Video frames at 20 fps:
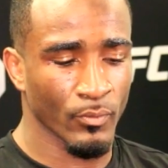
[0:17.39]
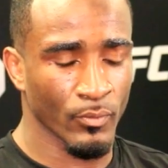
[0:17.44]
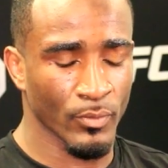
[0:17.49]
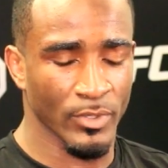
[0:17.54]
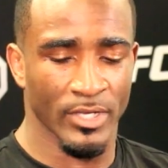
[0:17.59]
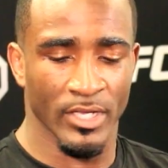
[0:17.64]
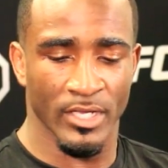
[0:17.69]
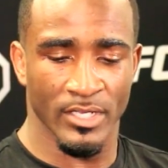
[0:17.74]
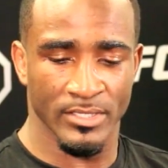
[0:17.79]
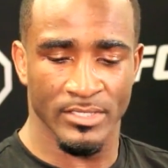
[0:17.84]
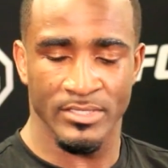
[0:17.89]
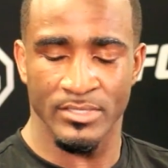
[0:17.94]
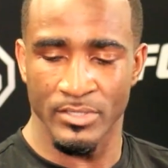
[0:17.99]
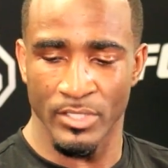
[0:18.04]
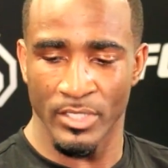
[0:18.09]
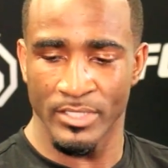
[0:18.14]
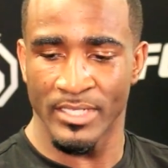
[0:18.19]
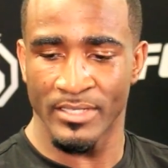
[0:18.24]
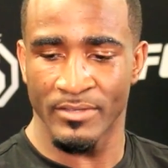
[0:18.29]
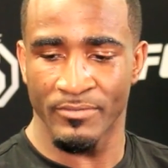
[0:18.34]
we
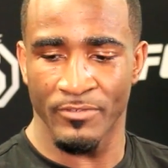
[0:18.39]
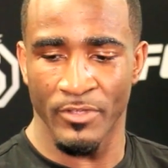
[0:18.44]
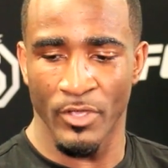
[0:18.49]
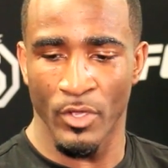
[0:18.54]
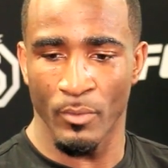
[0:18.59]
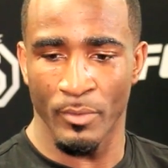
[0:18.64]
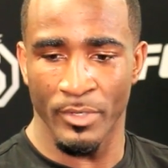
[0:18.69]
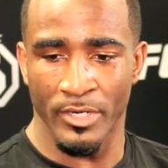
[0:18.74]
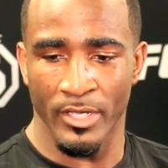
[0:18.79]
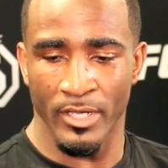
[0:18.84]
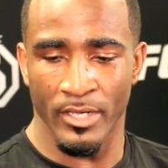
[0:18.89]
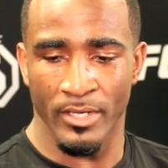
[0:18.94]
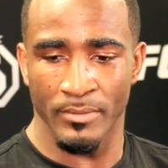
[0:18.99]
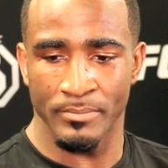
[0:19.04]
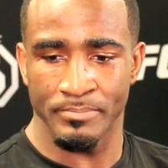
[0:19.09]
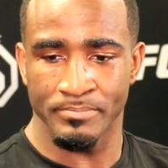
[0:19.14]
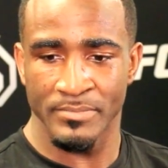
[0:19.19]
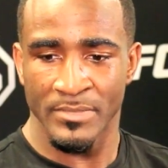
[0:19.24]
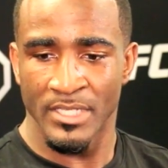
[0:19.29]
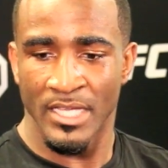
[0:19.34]
looked at the film and
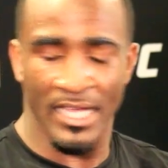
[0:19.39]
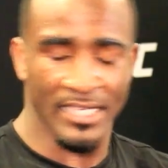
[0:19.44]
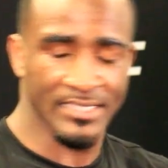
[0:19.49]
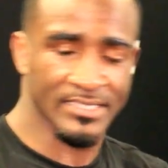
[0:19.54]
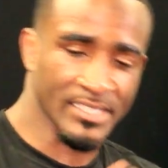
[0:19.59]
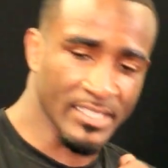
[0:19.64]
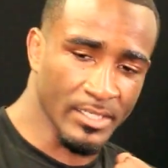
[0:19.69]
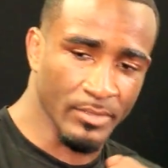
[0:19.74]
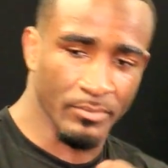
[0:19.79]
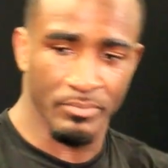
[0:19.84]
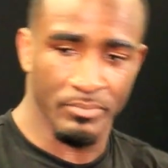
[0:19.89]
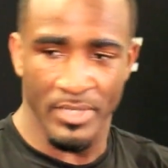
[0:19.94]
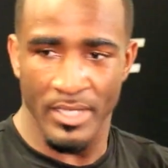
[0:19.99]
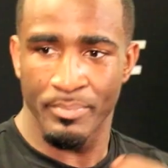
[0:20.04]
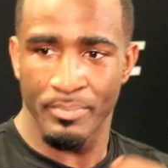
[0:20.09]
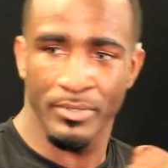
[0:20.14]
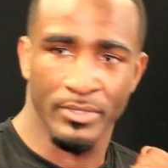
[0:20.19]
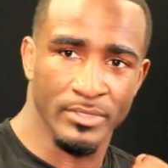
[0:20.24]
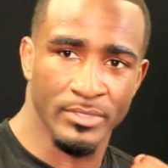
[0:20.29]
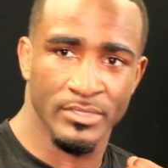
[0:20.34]
I seen him
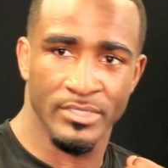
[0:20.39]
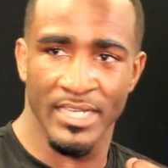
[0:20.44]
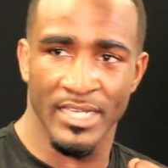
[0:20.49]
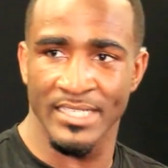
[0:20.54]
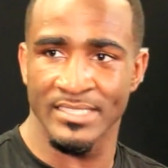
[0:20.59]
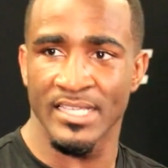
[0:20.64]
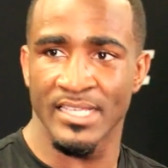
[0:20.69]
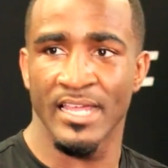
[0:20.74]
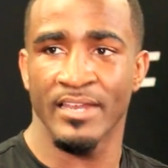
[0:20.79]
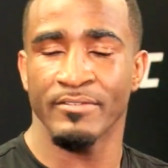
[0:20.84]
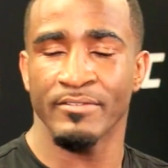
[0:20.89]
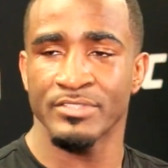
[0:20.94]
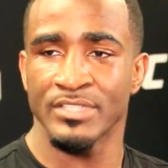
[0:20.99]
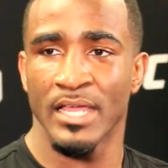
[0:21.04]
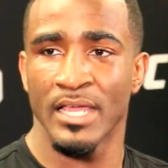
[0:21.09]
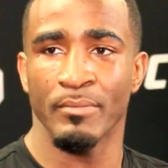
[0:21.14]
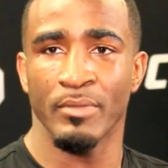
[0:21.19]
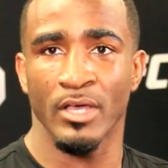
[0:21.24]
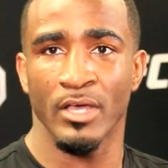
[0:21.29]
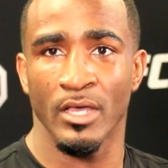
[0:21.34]
dipping to that side every
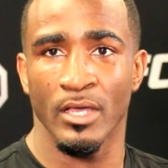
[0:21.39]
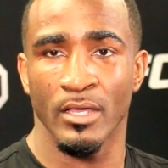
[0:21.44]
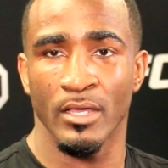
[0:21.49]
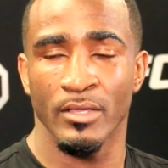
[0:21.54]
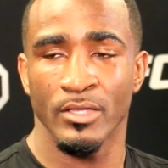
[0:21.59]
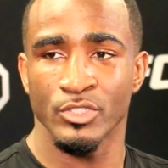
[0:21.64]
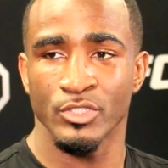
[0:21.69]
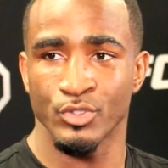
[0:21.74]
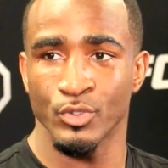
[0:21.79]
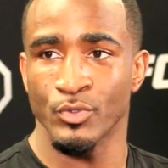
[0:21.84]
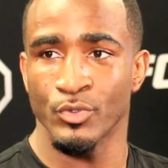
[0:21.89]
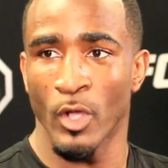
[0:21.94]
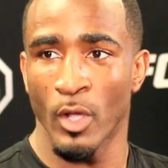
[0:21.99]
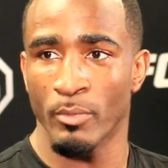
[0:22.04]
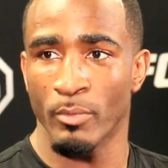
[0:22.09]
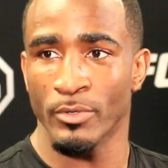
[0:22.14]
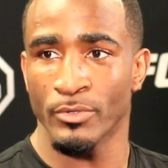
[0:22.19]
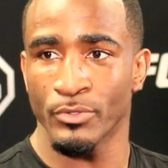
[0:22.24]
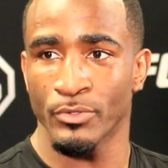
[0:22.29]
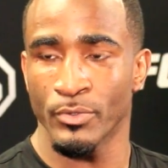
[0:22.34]
time Drew
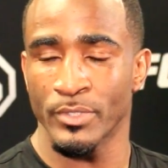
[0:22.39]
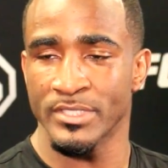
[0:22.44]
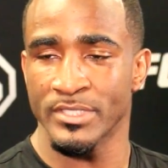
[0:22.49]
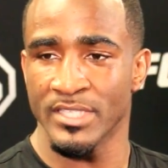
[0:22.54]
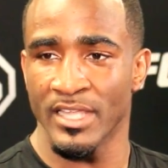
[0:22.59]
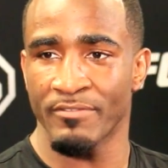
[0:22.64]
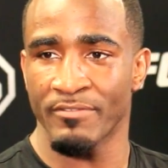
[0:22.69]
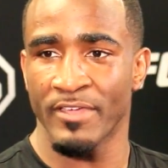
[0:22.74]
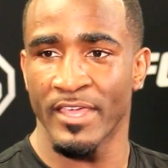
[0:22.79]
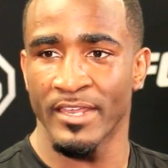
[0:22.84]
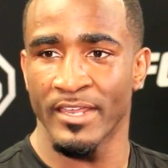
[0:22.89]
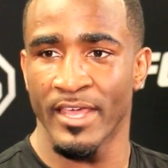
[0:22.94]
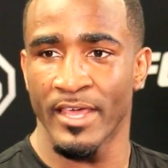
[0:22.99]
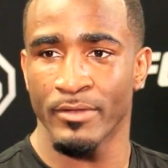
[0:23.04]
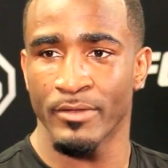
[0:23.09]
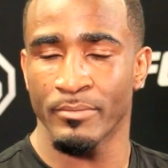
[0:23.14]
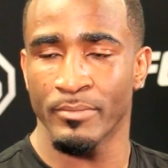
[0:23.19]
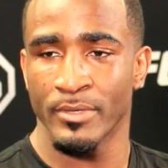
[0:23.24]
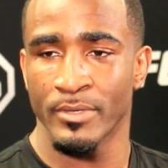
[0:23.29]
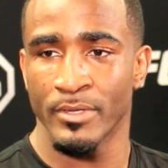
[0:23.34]
Dober threw his left hand at
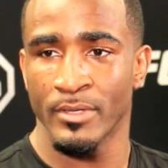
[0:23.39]
him,